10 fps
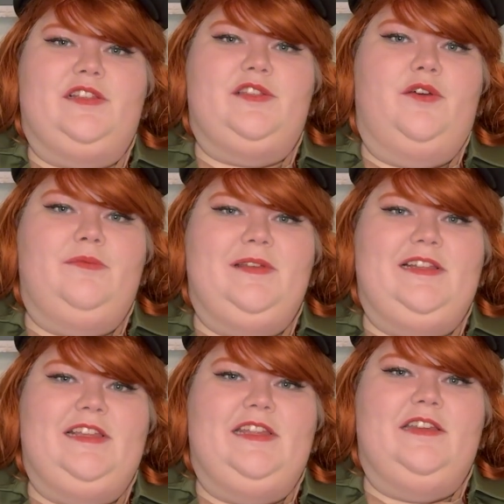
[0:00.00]
a sewing sewing
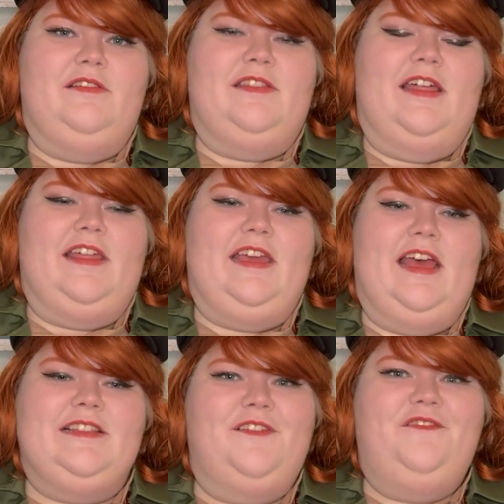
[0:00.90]
machine that like
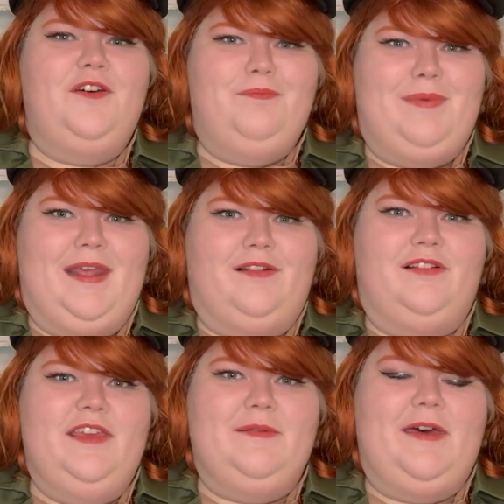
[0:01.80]
has a foot pedal.
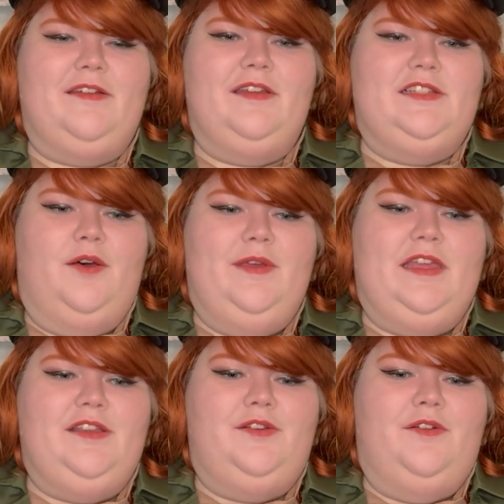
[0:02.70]
Think about sewing
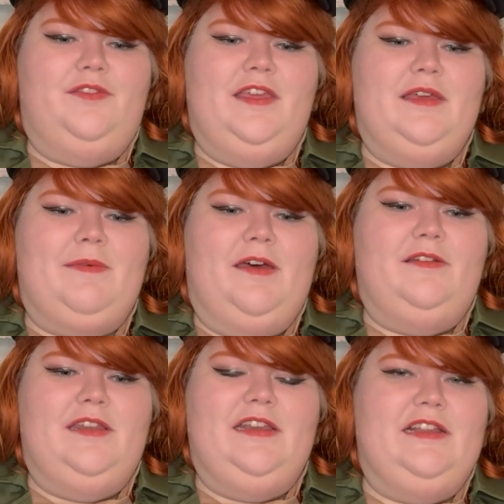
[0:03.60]
and you don't think about
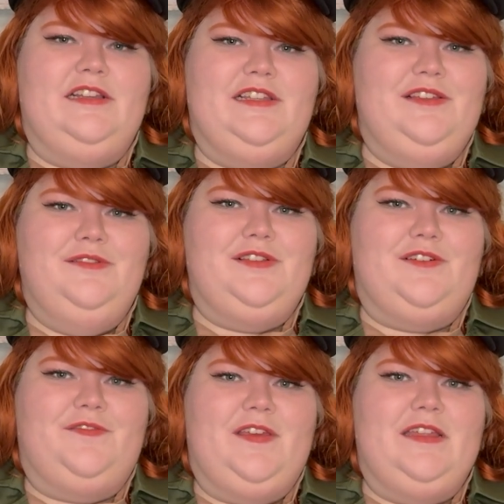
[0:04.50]
needing to use
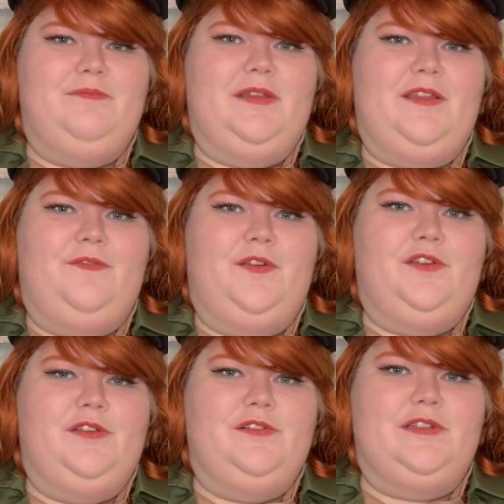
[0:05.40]
your feet, but if you're
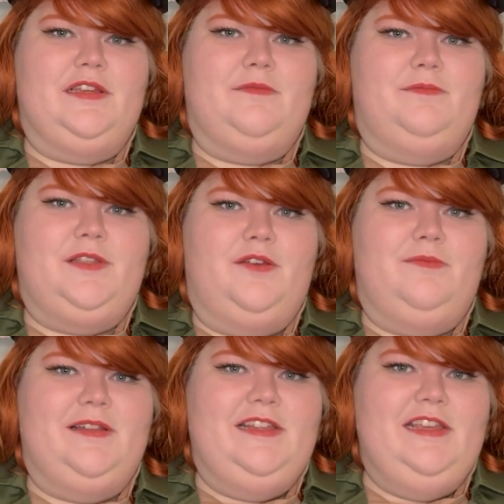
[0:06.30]
using a sewing
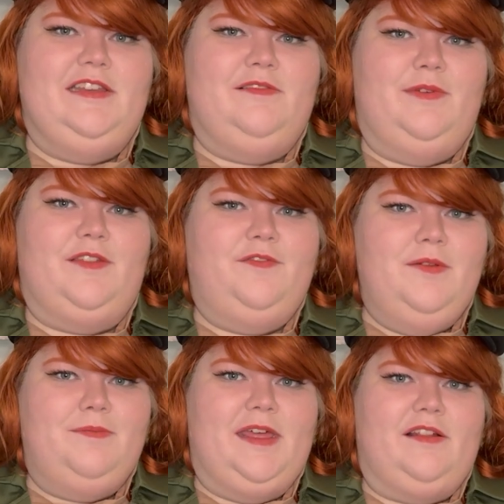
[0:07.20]
machine with a
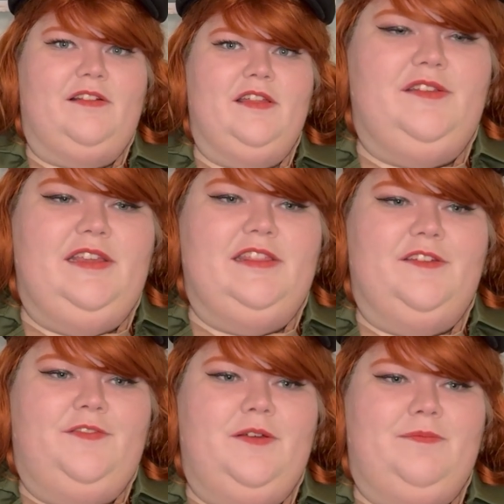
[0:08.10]
foot pedal, you need the
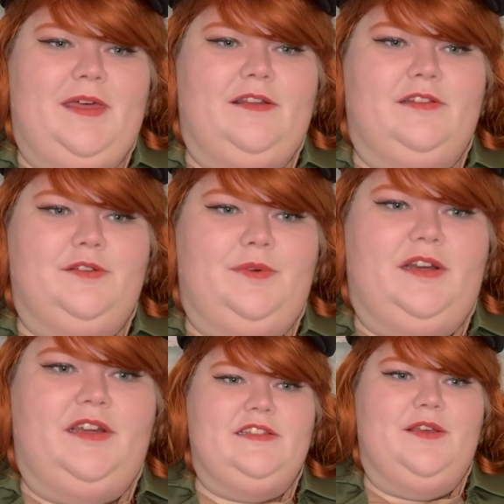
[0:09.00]
foot pedal to
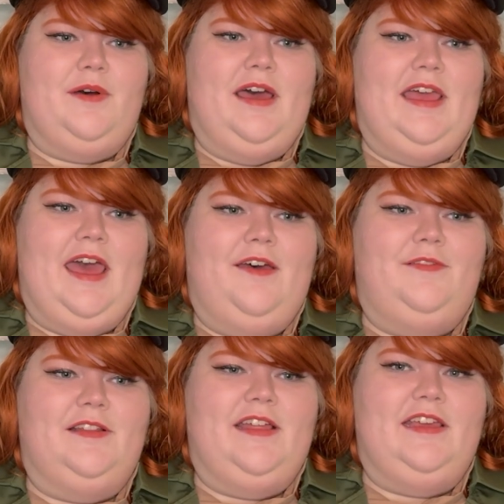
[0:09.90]
work. And so I have
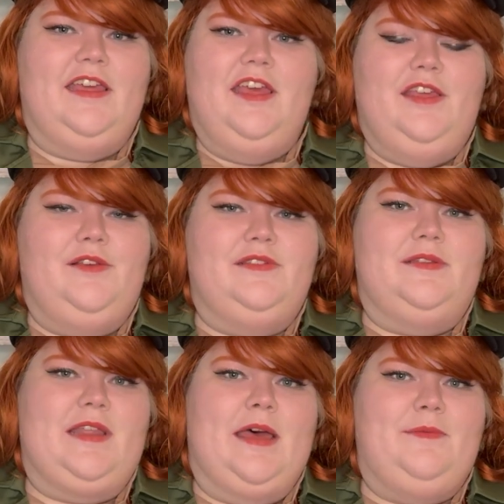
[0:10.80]
to like use
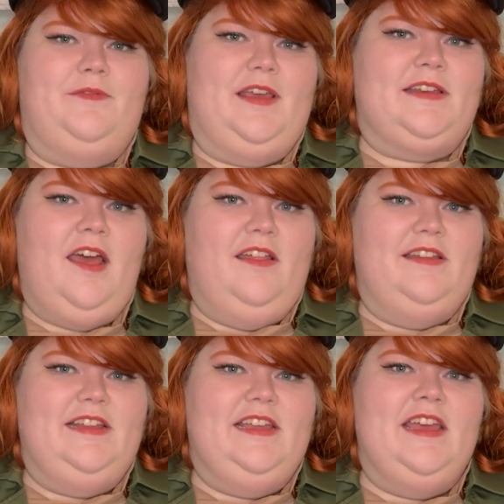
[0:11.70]
adaptive
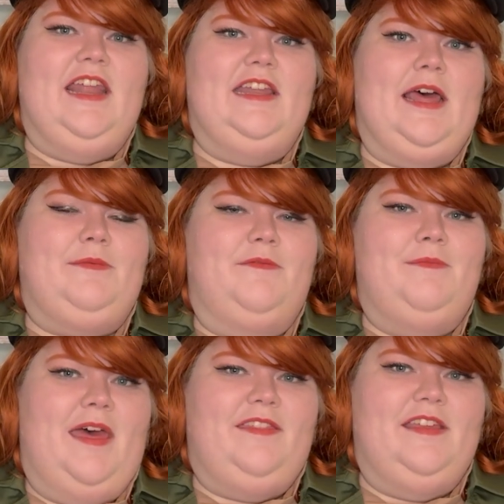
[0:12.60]
technology and adaptive
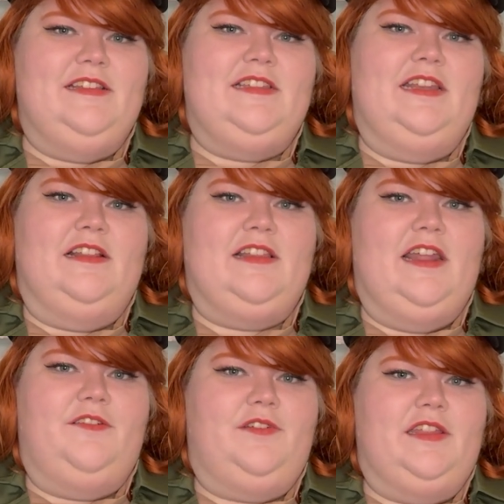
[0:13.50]
methods in a lot
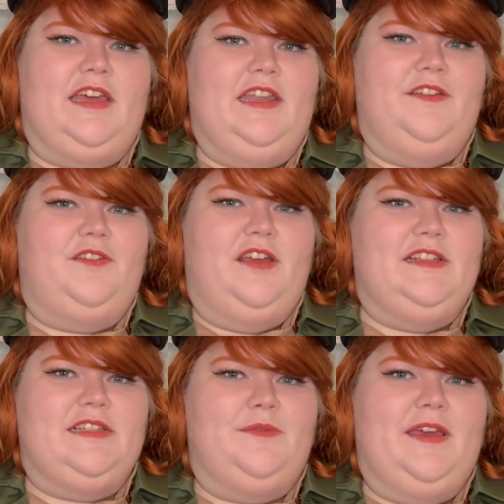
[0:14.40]
of really kind of
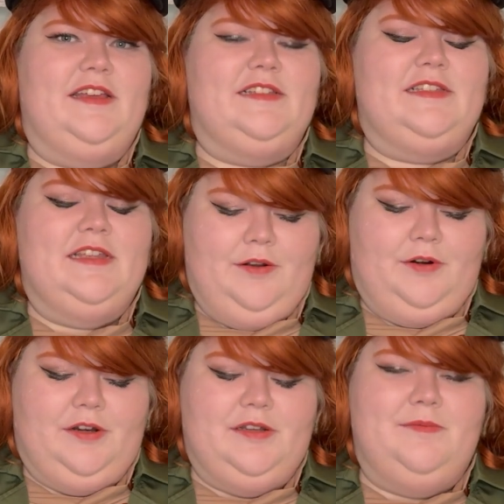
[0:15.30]
crazy ways in
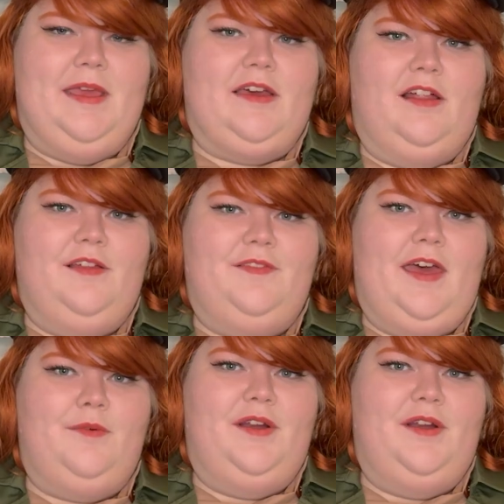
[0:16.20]
order to make all of that